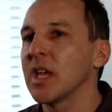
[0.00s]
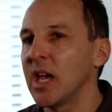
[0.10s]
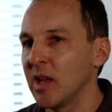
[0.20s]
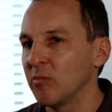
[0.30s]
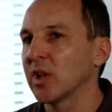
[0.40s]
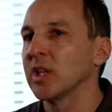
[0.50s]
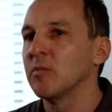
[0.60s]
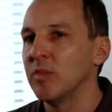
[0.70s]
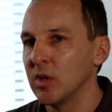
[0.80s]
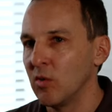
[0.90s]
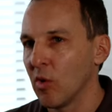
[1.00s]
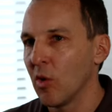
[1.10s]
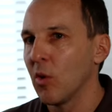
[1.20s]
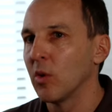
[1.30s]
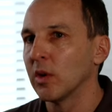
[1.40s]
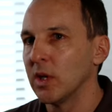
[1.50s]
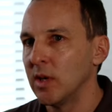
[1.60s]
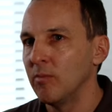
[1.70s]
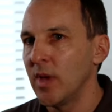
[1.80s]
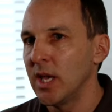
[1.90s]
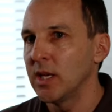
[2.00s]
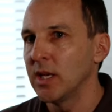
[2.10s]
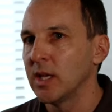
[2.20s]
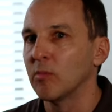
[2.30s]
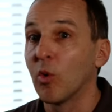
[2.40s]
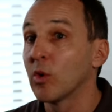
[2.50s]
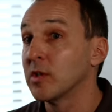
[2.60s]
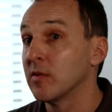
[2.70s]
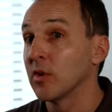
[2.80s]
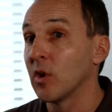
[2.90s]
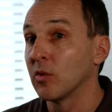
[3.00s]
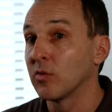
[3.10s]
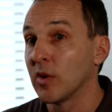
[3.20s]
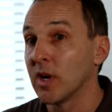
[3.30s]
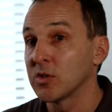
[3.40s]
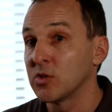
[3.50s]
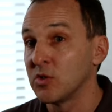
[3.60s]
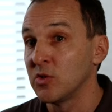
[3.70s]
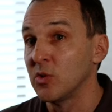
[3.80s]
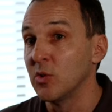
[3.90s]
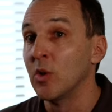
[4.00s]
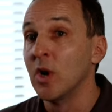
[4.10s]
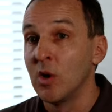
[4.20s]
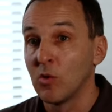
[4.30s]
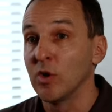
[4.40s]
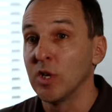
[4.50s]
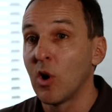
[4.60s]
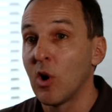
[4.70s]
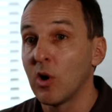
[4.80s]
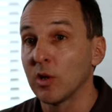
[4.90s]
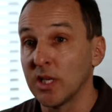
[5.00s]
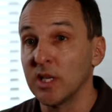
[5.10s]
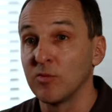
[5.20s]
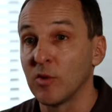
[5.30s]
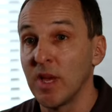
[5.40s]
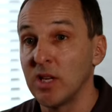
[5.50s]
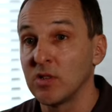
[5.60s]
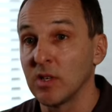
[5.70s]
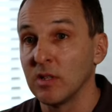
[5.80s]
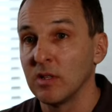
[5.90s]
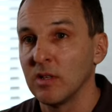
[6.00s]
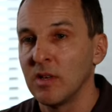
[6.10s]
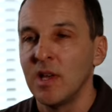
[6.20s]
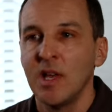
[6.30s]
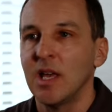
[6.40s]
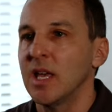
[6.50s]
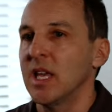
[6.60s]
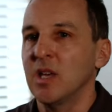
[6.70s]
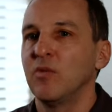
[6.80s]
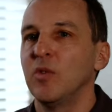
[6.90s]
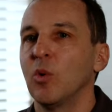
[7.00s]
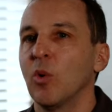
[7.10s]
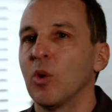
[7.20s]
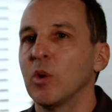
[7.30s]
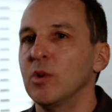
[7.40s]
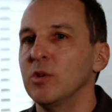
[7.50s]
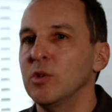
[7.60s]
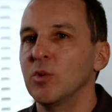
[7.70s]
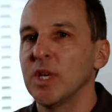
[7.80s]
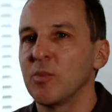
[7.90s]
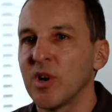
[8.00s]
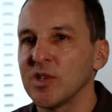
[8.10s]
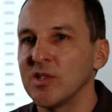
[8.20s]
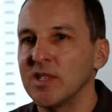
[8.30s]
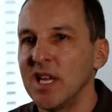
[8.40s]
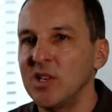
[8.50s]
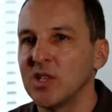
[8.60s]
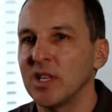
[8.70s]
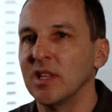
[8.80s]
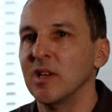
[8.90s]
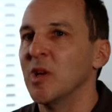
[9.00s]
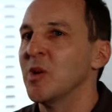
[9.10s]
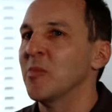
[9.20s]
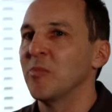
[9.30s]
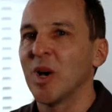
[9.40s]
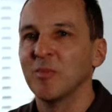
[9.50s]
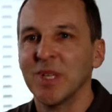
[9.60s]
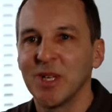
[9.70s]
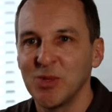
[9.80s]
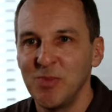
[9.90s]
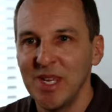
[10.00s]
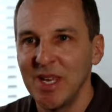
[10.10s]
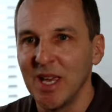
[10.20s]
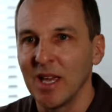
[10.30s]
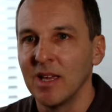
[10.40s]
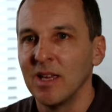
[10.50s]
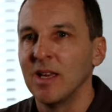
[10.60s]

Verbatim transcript: can play a big role in making it more difficult for us to recall information. If you're doing a presentation, public speaking,